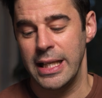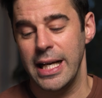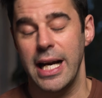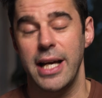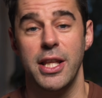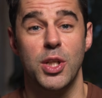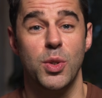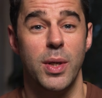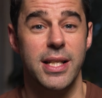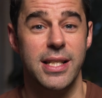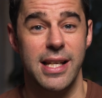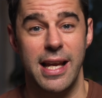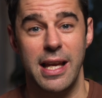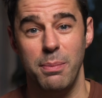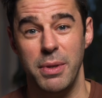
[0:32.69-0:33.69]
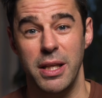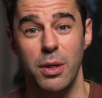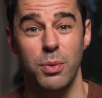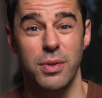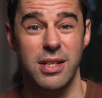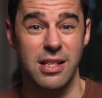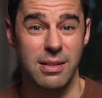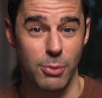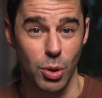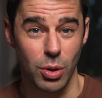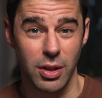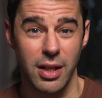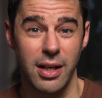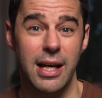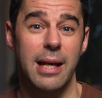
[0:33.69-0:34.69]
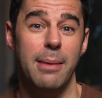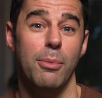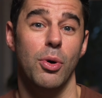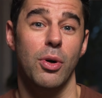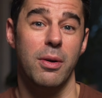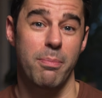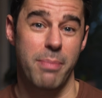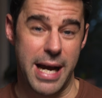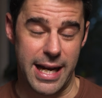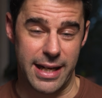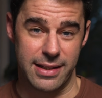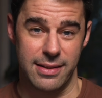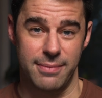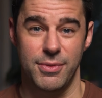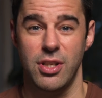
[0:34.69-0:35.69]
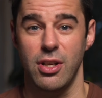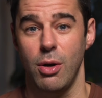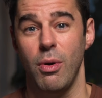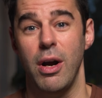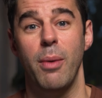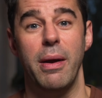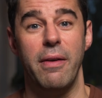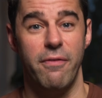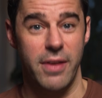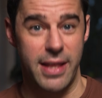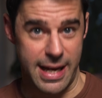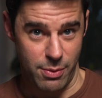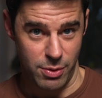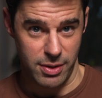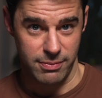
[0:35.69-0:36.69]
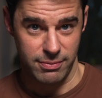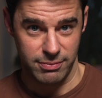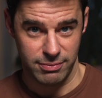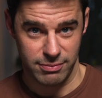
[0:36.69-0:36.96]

and the 28p was smaller and more compact, so I went for that one.